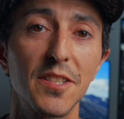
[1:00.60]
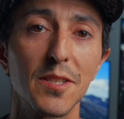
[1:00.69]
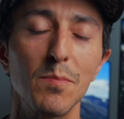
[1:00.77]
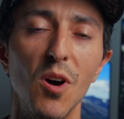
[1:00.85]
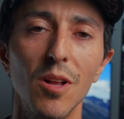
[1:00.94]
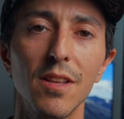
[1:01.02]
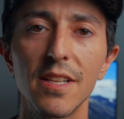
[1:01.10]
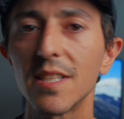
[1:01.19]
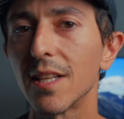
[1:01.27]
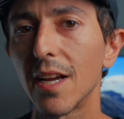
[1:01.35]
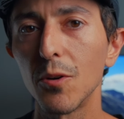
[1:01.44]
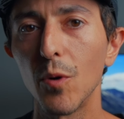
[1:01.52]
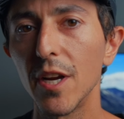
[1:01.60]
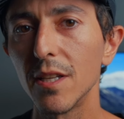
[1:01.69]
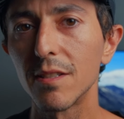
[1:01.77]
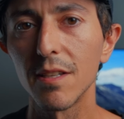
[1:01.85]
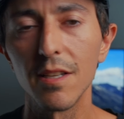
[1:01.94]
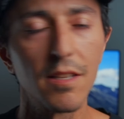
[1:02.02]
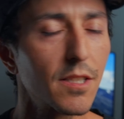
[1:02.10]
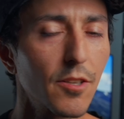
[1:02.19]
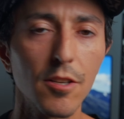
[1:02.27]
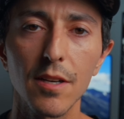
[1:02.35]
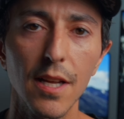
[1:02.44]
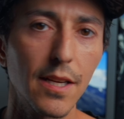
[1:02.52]
small, it's lightweight, it
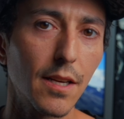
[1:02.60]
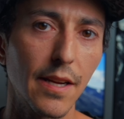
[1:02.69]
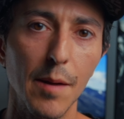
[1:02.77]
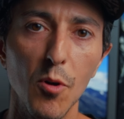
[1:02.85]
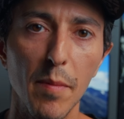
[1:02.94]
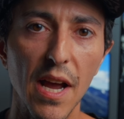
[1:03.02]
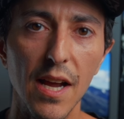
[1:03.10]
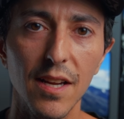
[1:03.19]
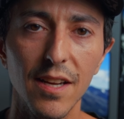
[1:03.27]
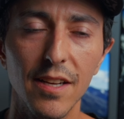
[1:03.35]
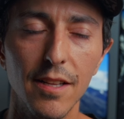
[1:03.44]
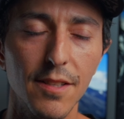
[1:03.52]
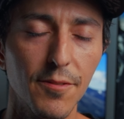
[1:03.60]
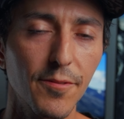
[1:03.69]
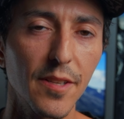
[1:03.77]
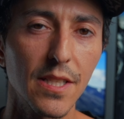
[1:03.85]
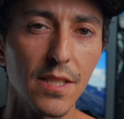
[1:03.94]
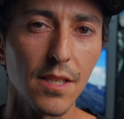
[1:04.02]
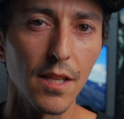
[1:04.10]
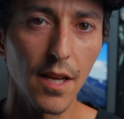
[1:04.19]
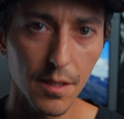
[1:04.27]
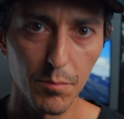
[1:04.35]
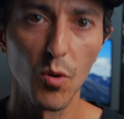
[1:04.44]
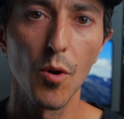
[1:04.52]
doesn't look like a camera bag, and it fits a
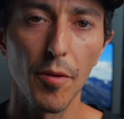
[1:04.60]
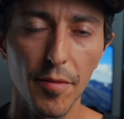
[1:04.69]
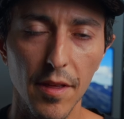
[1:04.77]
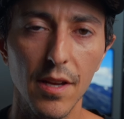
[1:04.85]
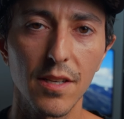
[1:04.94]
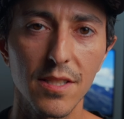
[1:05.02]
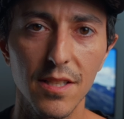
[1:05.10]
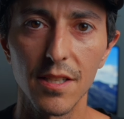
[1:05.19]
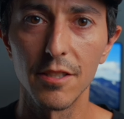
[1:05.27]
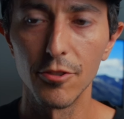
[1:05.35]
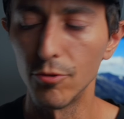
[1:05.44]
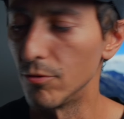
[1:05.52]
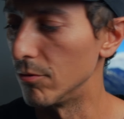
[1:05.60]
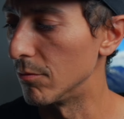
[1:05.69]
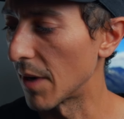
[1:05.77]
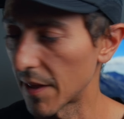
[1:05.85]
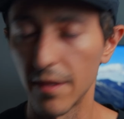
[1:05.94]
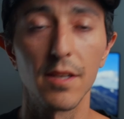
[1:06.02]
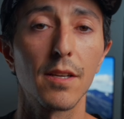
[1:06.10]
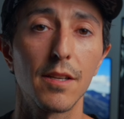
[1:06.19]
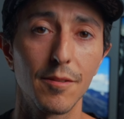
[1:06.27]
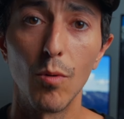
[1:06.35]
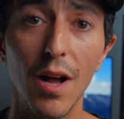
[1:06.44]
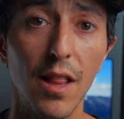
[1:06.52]
lot more things than you might
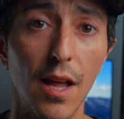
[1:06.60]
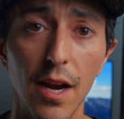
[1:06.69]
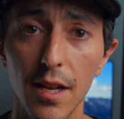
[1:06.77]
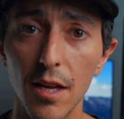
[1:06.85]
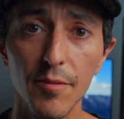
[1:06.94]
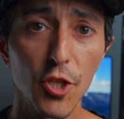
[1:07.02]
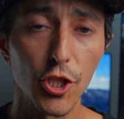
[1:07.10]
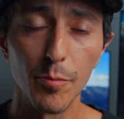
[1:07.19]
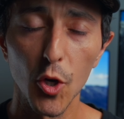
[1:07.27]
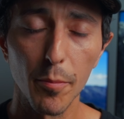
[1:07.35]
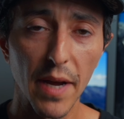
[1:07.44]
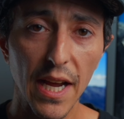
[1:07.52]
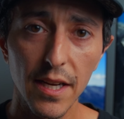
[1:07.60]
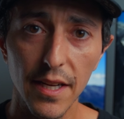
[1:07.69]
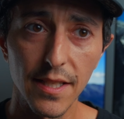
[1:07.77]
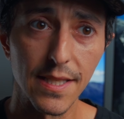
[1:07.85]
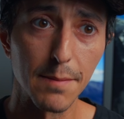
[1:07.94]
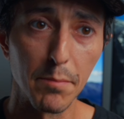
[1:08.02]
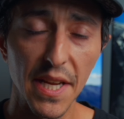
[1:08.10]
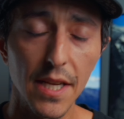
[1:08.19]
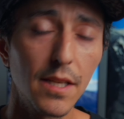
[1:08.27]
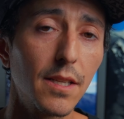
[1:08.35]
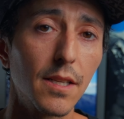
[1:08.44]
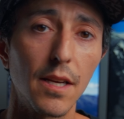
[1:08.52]
think. While I love the Shimoda bag, it's
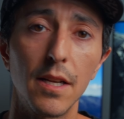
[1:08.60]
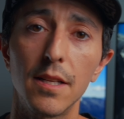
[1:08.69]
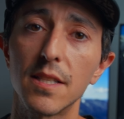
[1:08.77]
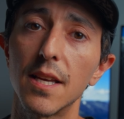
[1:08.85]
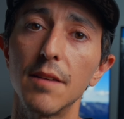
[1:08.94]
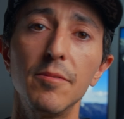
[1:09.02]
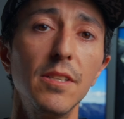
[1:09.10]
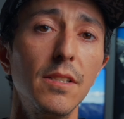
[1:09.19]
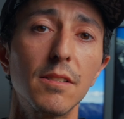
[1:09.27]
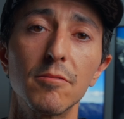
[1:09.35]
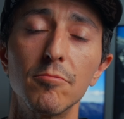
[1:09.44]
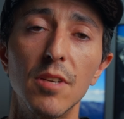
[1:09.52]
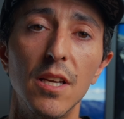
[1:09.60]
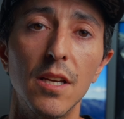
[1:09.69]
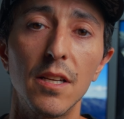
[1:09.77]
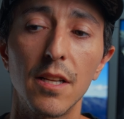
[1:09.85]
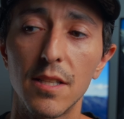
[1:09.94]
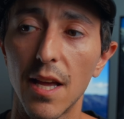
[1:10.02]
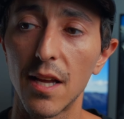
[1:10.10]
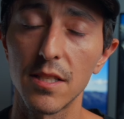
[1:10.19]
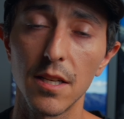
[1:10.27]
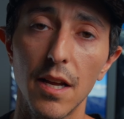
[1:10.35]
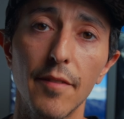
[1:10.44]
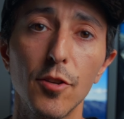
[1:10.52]
big and it's heavy and it has
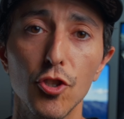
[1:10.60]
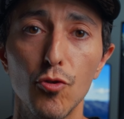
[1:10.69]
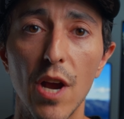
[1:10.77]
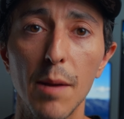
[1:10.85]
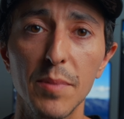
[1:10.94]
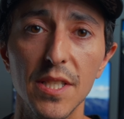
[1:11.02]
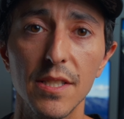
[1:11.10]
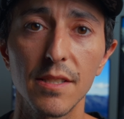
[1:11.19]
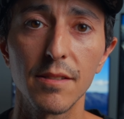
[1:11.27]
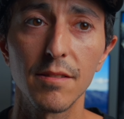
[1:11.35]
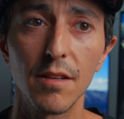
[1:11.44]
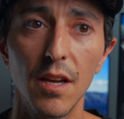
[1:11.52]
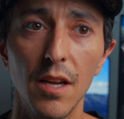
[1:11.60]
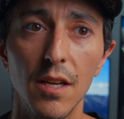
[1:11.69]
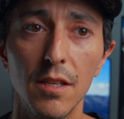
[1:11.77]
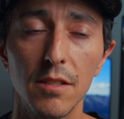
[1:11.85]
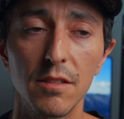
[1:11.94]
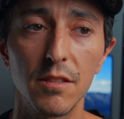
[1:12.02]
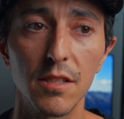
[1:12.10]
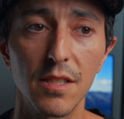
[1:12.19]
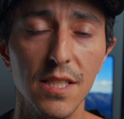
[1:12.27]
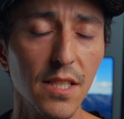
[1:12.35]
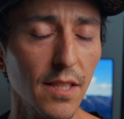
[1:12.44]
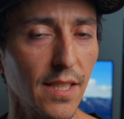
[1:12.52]
a lot of straps, and
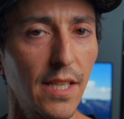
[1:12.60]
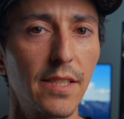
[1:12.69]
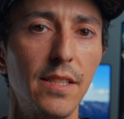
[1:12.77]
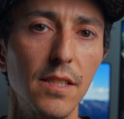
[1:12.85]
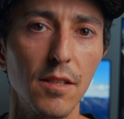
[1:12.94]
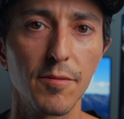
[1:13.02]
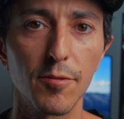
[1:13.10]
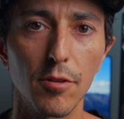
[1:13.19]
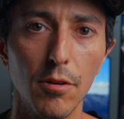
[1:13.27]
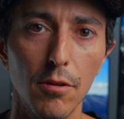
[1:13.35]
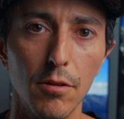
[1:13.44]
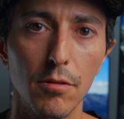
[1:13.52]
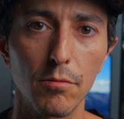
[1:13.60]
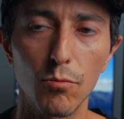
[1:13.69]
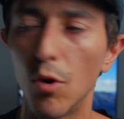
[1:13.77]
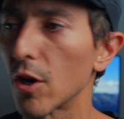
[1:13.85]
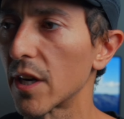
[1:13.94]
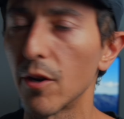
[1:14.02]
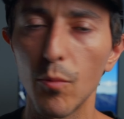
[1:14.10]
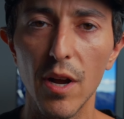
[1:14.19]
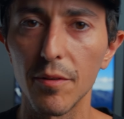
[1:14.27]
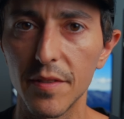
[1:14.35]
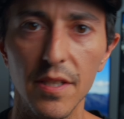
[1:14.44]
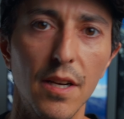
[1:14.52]
it's not ideal for walking
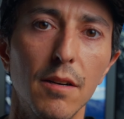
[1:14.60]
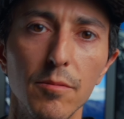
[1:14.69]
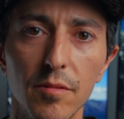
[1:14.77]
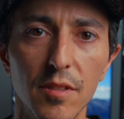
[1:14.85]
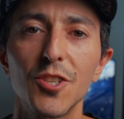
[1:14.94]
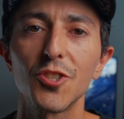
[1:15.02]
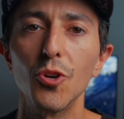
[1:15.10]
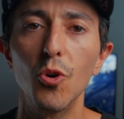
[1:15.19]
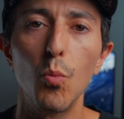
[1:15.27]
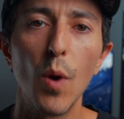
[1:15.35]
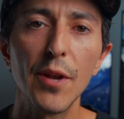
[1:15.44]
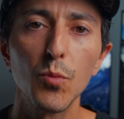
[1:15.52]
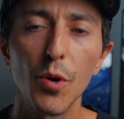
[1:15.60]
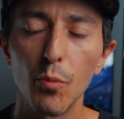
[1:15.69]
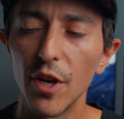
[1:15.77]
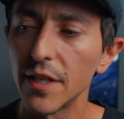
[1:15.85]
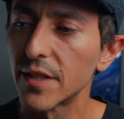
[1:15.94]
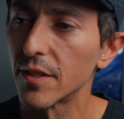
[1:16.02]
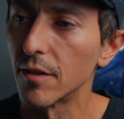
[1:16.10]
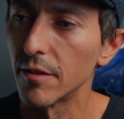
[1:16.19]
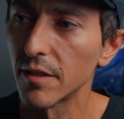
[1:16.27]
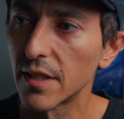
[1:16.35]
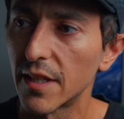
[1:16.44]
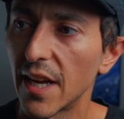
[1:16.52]
around town. So when we went
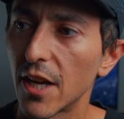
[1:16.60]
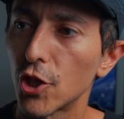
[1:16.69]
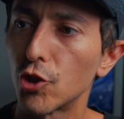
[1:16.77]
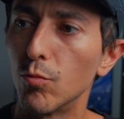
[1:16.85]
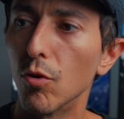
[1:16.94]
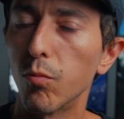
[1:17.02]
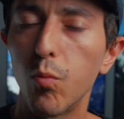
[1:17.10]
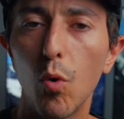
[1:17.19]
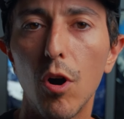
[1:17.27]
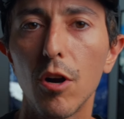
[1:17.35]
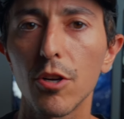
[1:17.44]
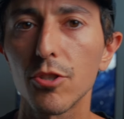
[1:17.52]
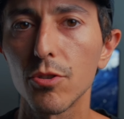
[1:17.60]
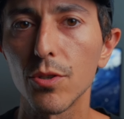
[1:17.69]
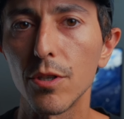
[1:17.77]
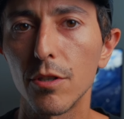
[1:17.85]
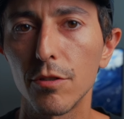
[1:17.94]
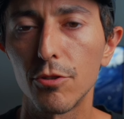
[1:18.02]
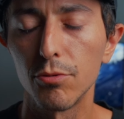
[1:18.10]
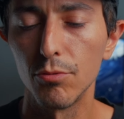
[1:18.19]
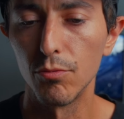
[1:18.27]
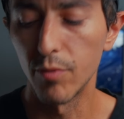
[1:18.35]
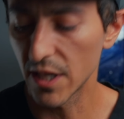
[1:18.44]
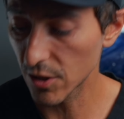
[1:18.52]
on casual walks or
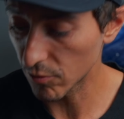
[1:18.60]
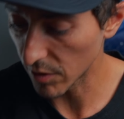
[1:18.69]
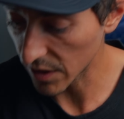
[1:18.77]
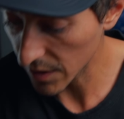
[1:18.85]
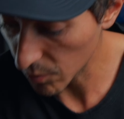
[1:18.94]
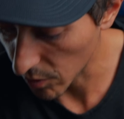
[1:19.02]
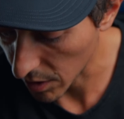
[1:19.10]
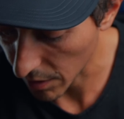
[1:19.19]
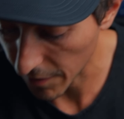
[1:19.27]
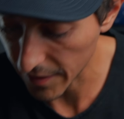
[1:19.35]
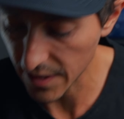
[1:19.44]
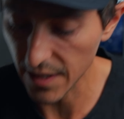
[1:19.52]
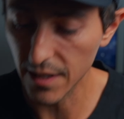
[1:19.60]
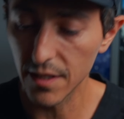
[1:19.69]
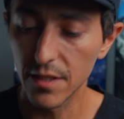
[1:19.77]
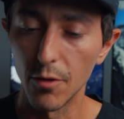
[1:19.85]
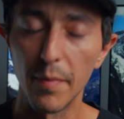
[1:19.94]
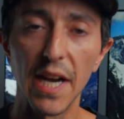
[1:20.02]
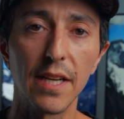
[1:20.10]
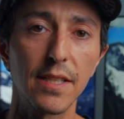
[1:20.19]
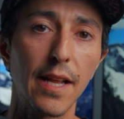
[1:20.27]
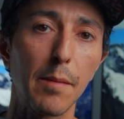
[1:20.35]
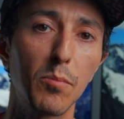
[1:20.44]
to restaurants, well, this is the bag that I